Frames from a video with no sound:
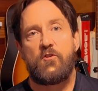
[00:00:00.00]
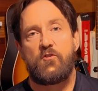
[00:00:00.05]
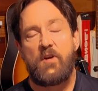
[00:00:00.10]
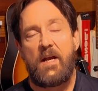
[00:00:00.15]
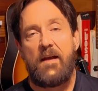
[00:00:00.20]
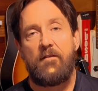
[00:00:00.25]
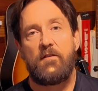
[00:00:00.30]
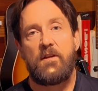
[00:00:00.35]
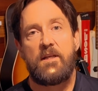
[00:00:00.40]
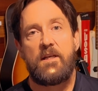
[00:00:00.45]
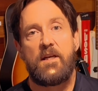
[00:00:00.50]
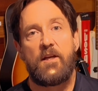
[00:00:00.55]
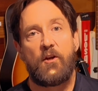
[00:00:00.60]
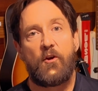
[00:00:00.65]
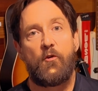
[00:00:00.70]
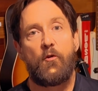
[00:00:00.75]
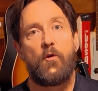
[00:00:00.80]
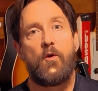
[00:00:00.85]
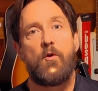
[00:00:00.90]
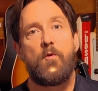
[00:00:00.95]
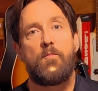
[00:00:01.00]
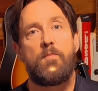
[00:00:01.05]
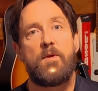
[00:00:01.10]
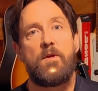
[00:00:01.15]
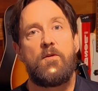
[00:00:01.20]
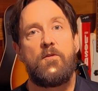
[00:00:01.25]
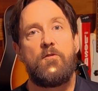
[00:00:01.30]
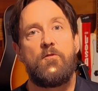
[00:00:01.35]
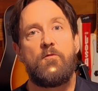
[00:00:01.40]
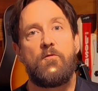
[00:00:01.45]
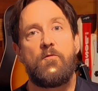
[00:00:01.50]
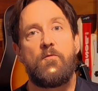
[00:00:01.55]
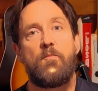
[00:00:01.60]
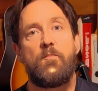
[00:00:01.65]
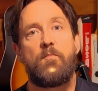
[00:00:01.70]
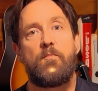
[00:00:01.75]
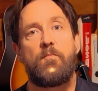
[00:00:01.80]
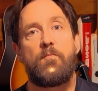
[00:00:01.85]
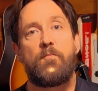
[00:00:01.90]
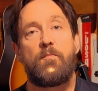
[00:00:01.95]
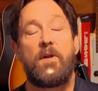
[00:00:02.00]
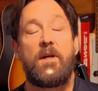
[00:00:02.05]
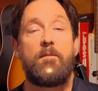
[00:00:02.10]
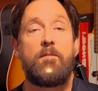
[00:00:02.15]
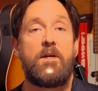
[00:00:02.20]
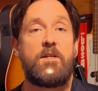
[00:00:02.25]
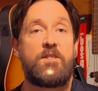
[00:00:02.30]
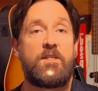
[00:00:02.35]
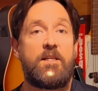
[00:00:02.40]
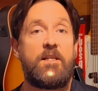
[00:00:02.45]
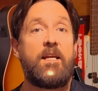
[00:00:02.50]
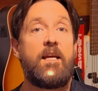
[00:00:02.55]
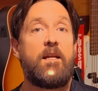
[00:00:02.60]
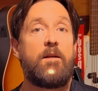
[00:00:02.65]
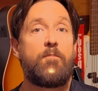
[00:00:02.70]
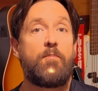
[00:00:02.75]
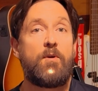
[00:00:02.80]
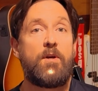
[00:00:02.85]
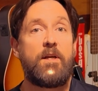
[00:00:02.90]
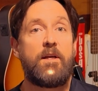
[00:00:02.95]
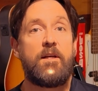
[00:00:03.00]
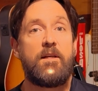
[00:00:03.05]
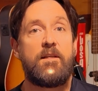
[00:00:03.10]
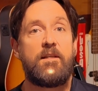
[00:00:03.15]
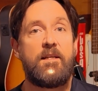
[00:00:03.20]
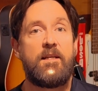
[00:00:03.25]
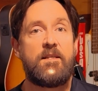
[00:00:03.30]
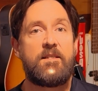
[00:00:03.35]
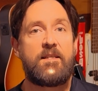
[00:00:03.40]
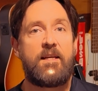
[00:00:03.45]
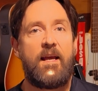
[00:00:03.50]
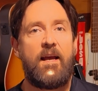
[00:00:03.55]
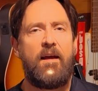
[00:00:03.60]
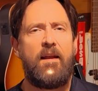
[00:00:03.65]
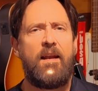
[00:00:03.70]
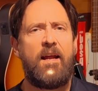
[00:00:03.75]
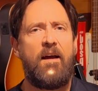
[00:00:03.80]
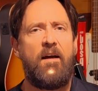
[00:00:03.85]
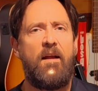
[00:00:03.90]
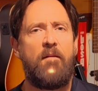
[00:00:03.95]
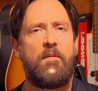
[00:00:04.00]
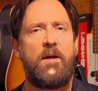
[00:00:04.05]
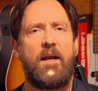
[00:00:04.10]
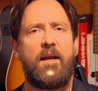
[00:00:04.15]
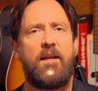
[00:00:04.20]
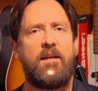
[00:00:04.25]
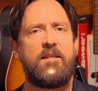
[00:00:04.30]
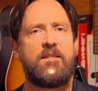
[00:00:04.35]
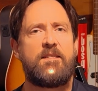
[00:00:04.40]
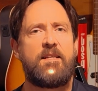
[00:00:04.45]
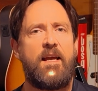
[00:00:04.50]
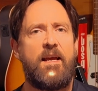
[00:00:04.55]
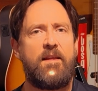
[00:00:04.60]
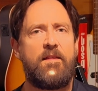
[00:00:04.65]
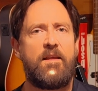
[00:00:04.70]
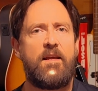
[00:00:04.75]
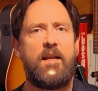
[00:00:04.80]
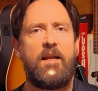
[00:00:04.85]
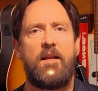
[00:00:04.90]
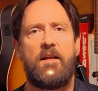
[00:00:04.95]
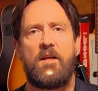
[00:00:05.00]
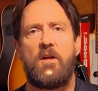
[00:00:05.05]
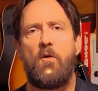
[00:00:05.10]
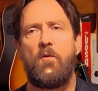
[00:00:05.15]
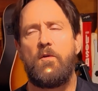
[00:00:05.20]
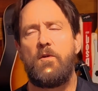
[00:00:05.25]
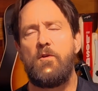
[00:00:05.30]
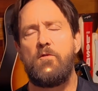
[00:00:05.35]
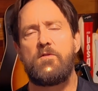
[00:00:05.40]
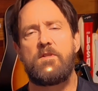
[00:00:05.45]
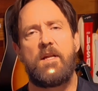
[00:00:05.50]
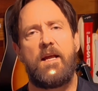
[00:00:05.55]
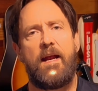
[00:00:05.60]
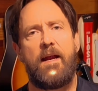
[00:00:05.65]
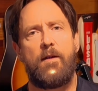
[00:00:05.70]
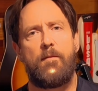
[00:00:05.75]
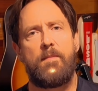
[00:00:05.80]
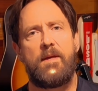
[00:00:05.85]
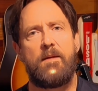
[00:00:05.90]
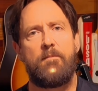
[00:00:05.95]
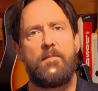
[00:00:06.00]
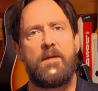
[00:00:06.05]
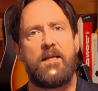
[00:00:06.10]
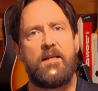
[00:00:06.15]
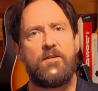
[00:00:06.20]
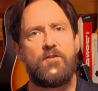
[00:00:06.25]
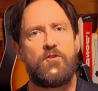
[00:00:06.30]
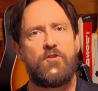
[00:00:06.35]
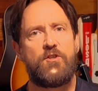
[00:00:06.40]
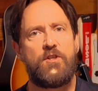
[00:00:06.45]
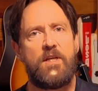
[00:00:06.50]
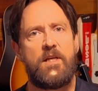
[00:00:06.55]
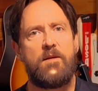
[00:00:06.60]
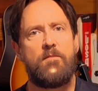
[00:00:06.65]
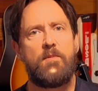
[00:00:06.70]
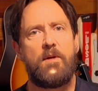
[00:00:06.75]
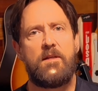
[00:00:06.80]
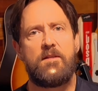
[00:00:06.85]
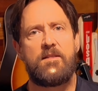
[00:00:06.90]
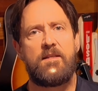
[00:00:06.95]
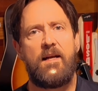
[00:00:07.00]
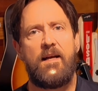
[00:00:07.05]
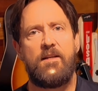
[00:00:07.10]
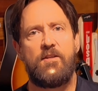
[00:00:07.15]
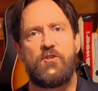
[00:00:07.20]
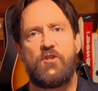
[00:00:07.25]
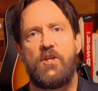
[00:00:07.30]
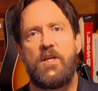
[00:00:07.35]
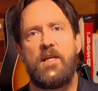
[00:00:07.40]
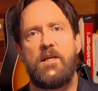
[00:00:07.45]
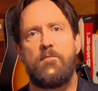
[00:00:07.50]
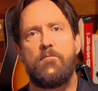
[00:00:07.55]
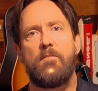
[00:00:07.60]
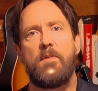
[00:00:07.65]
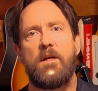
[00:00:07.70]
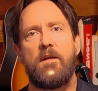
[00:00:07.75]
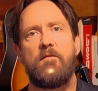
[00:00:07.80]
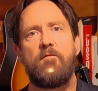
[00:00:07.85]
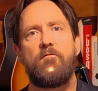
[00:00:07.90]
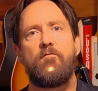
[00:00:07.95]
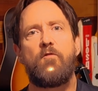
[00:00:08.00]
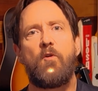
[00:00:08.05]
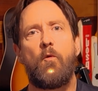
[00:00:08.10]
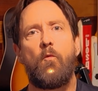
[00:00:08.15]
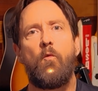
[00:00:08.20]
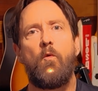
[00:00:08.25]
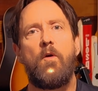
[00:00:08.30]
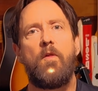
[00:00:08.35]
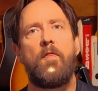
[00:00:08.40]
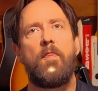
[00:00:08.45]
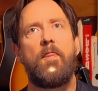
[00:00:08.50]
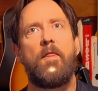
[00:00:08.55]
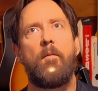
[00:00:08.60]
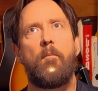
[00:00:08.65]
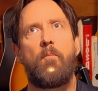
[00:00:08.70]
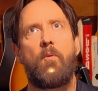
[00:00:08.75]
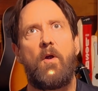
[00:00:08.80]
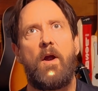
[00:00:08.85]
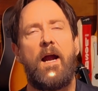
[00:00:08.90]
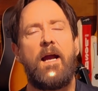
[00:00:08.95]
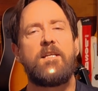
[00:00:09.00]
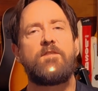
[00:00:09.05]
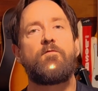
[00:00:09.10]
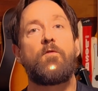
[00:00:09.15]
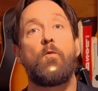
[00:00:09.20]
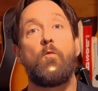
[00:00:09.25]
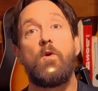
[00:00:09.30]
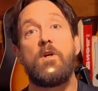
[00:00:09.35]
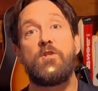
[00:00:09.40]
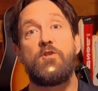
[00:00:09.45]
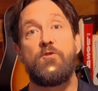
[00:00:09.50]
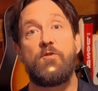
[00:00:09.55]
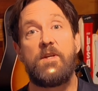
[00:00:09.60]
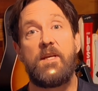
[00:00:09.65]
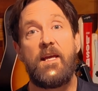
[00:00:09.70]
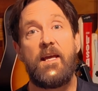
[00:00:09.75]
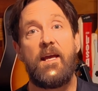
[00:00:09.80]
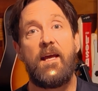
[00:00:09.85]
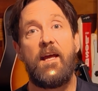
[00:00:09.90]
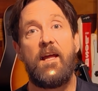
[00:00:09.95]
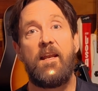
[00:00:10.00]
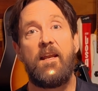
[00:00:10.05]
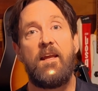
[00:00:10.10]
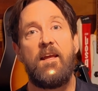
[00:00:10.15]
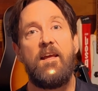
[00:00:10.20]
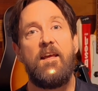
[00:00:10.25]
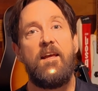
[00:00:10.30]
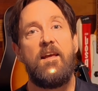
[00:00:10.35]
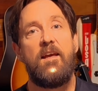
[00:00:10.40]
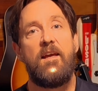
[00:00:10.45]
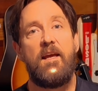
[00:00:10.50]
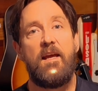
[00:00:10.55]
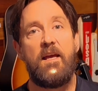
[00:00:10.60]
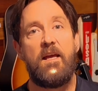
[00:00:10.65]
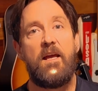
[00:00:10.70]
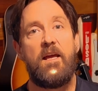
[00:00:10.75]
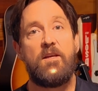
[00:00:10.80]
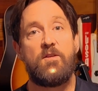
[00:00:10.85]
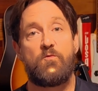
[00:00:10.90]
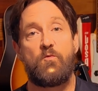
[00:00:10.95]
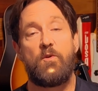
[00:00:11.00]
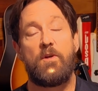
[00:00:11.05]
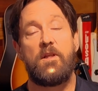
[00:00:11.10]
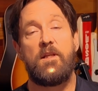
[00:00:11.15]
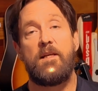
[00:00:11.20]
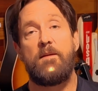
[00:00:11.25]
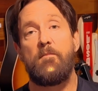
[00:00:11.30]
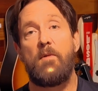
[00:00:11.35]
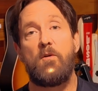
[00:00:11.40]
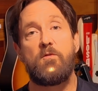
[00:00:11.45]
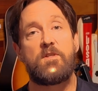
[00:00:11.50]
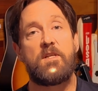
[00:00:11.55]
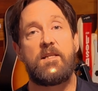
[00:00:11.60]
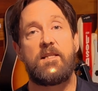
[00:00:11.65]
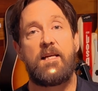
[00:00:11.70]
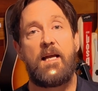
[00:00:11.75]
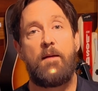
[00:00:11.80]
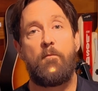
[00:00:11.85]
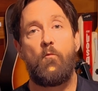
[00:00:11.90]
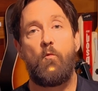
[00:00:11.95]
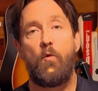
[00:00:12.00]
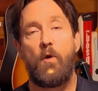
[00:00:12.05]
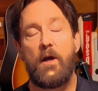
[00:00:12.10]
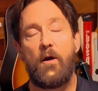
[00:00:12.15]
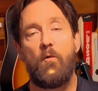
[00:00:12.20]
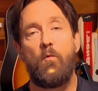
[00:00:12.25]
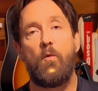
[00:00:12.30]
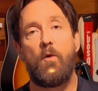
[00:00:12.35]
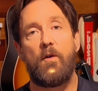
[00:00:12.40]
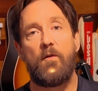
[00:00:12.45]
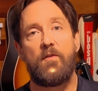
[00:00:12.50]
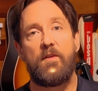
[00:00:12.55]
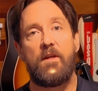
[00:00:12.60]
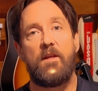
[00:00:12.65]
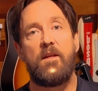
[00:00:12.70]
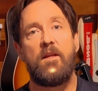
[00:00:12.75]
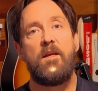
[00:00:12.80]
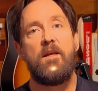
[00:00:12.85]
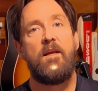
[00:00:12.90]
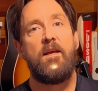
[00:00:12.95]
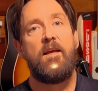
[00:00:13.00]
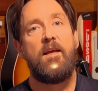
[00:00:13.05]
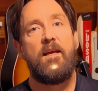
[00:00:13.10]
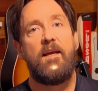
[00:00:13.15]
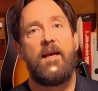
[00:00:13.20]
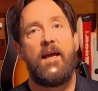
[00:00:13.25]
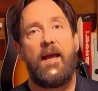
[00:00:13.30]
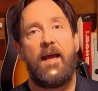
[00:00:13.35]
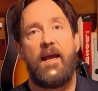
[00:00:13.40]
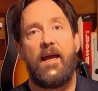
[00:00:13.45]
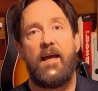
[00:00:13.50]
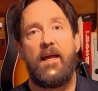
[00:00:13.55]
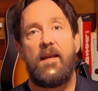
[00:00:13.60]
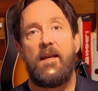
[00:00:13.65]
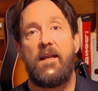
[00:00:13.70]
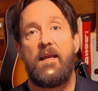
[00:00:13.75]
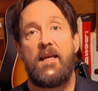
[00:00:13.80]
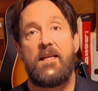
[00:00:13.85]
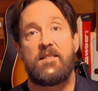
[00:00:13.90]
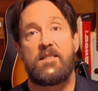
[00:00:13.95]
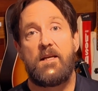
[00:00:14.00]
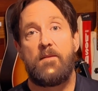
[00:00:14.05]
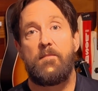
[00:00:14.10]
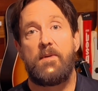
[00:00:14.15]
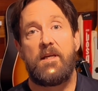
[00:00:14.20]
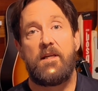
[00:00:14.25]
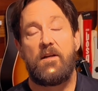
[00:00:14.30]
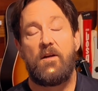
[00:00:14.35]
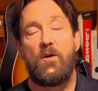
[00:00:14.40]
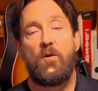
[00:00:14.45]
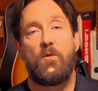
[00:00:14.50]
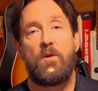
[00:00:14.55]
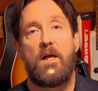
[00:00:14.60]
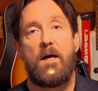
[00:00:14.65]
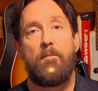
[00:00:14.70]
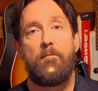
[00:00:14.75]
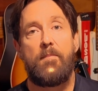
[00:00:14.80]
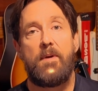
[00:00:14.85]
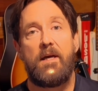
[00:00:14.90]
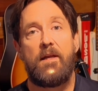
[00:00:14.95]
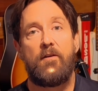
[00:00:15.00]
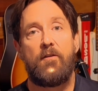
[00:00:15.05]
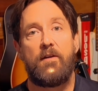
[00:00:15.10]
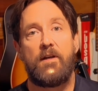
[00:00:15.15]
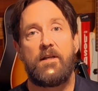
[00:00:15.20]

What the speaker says: traveling in a group, you pretty much get a pretty good discount. Now, I'm not going to say that using an Airbnb is cheap. It's not cheap, but for the price for what you get is really most of the time well worth it, and ends up being a whole lot better